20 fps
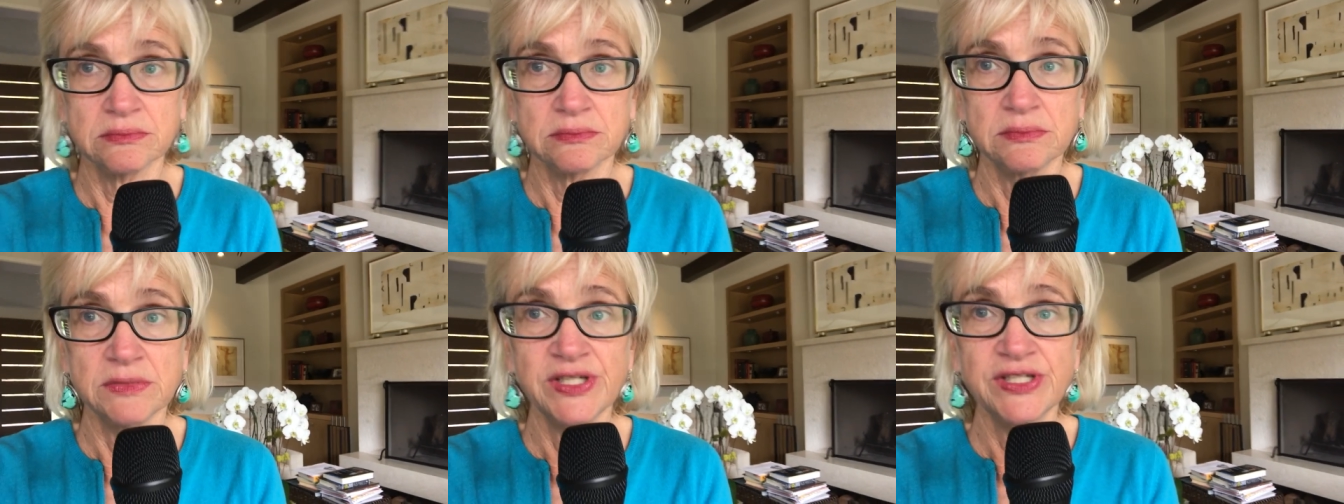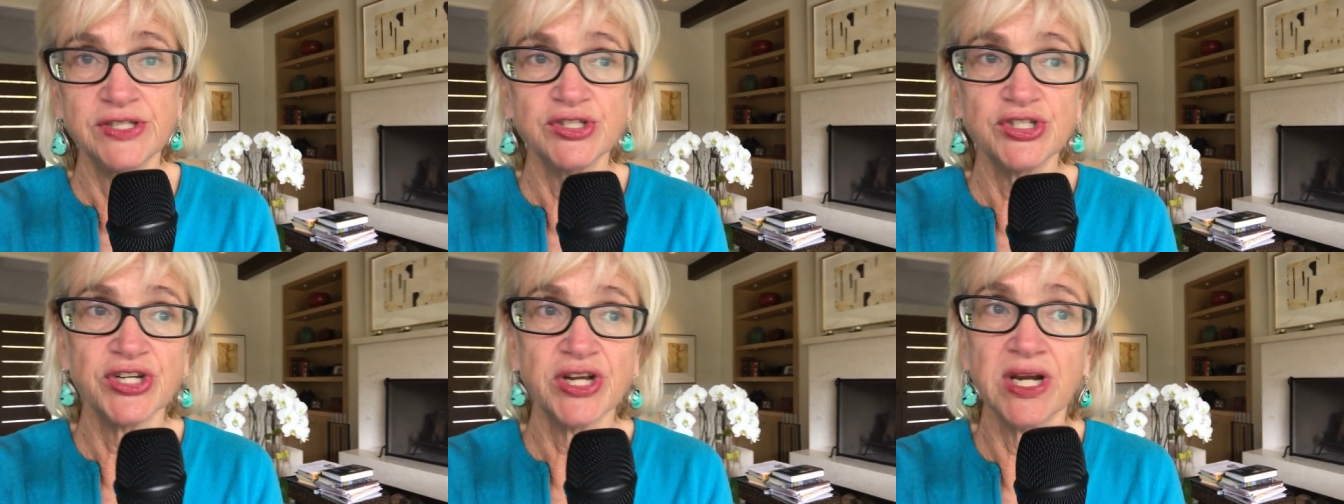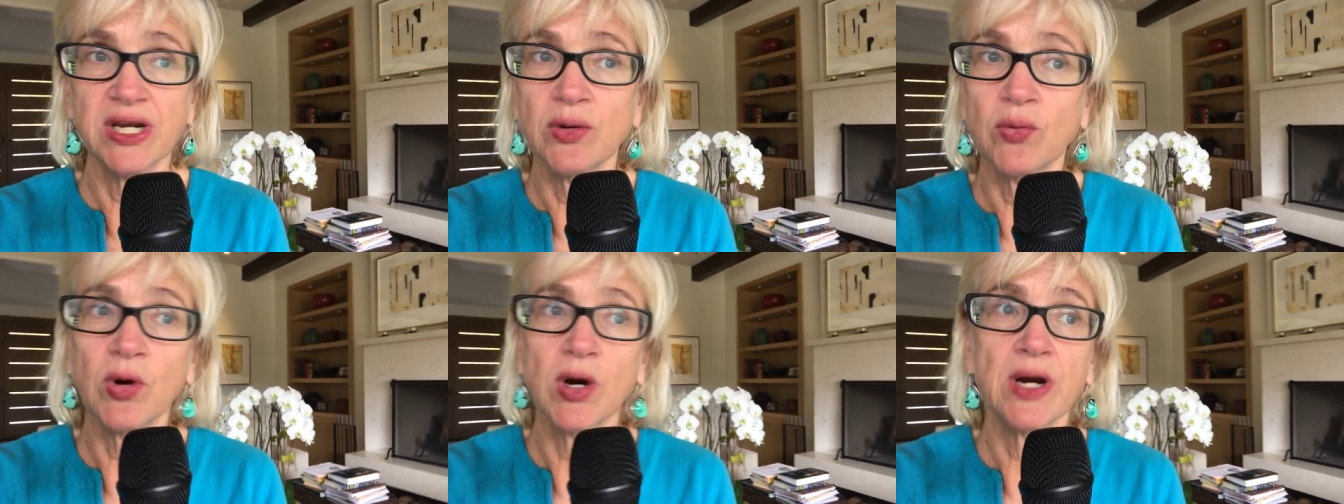in
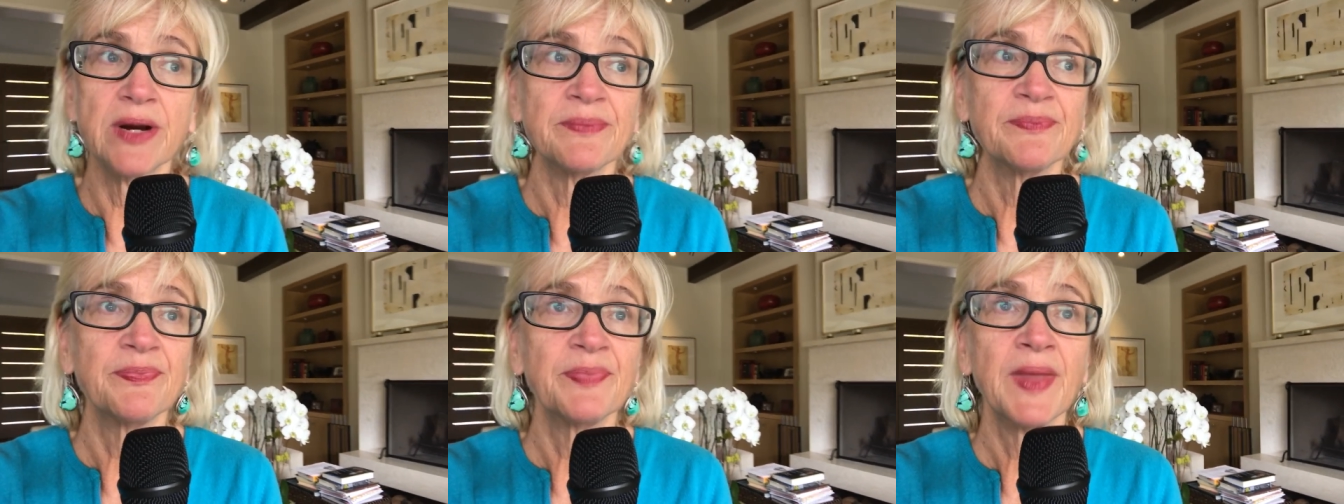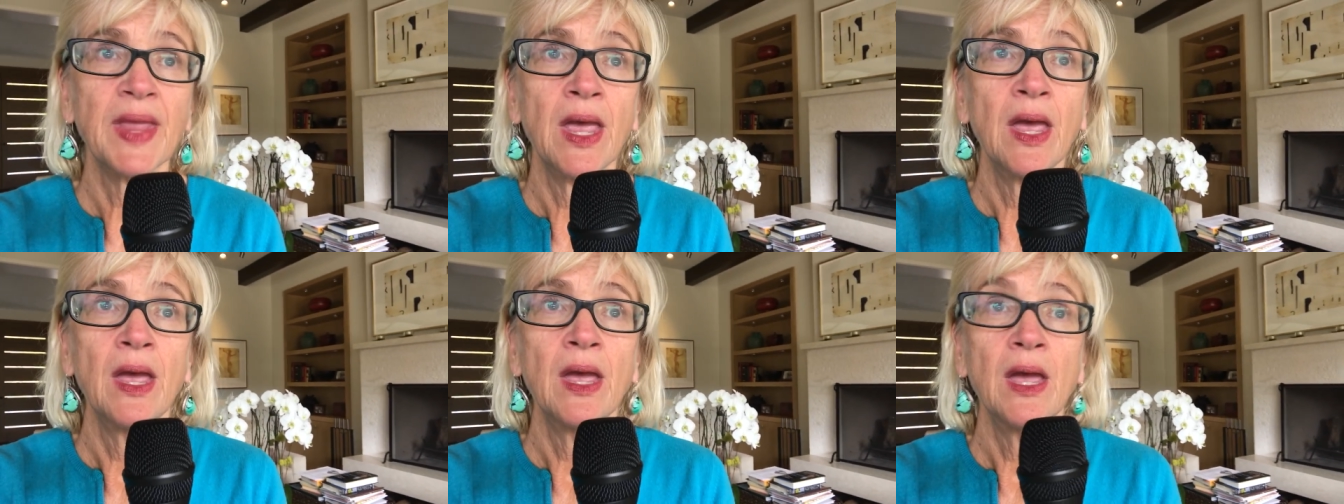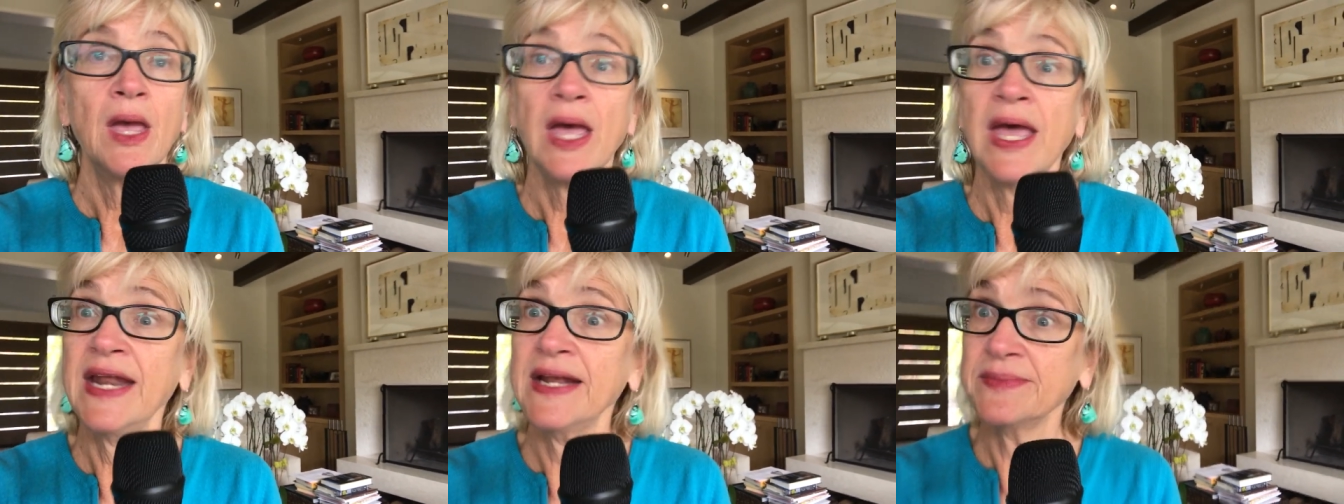January.
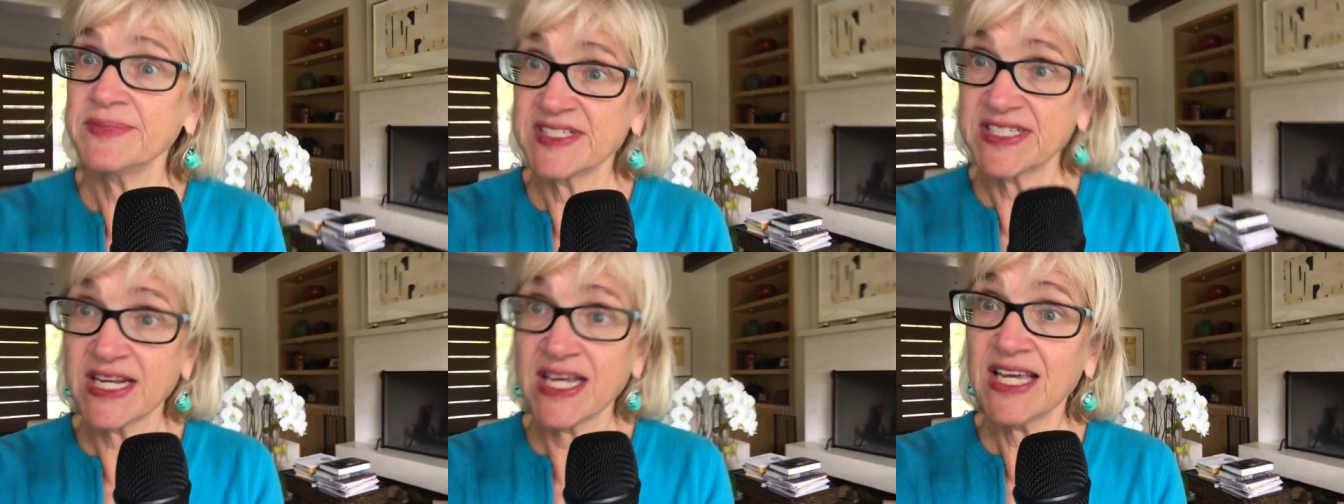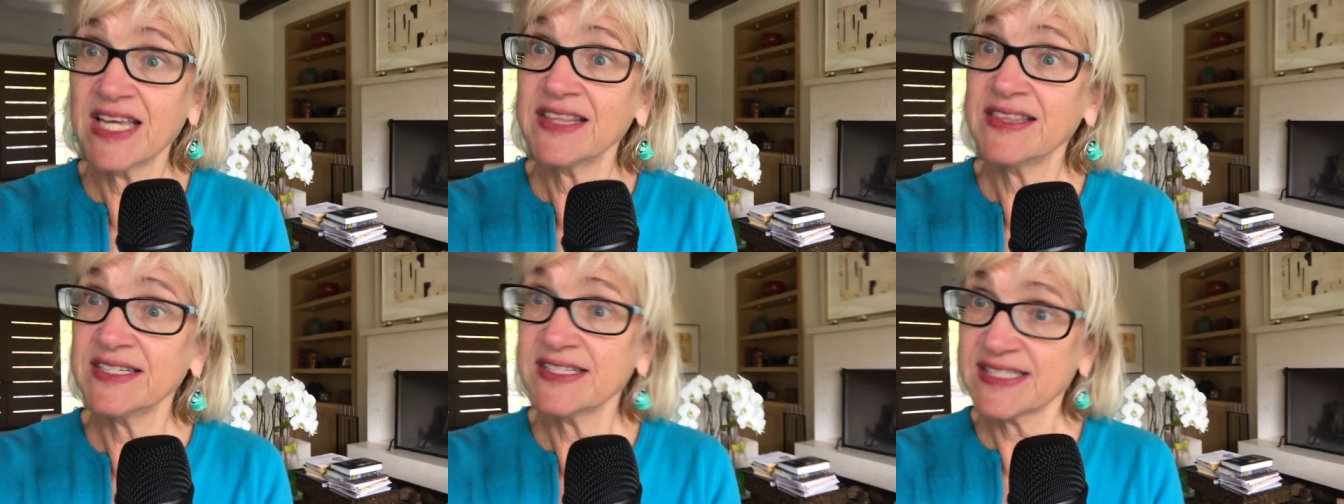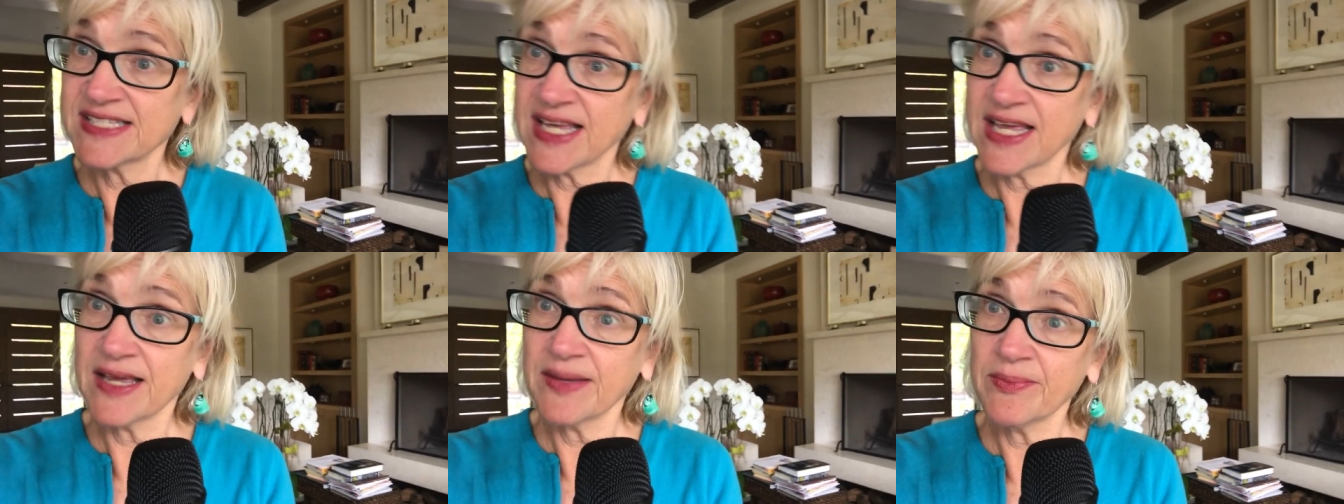And I'm staying in the
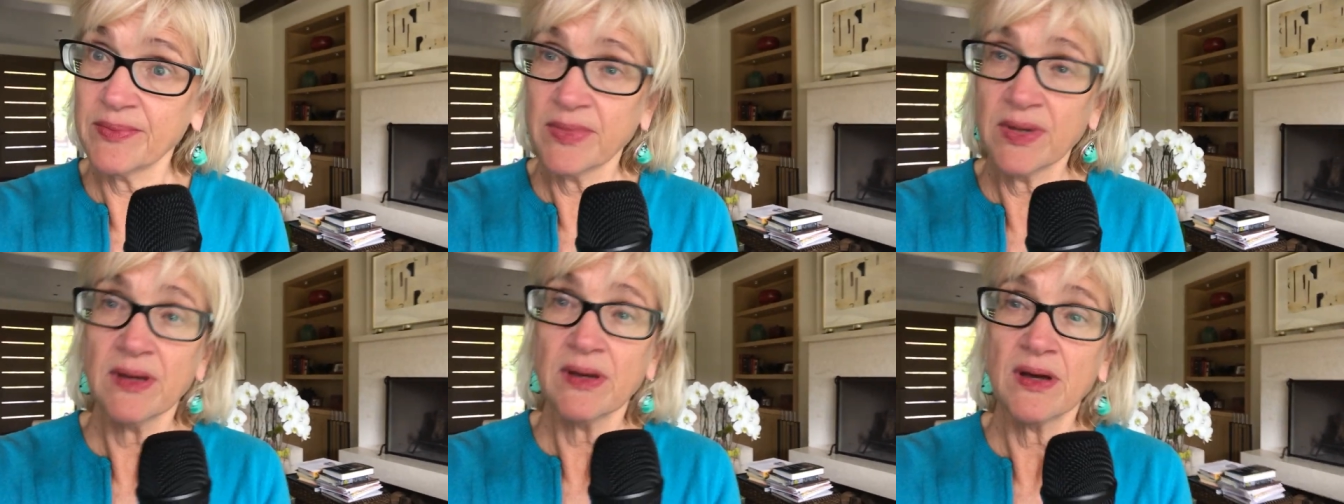same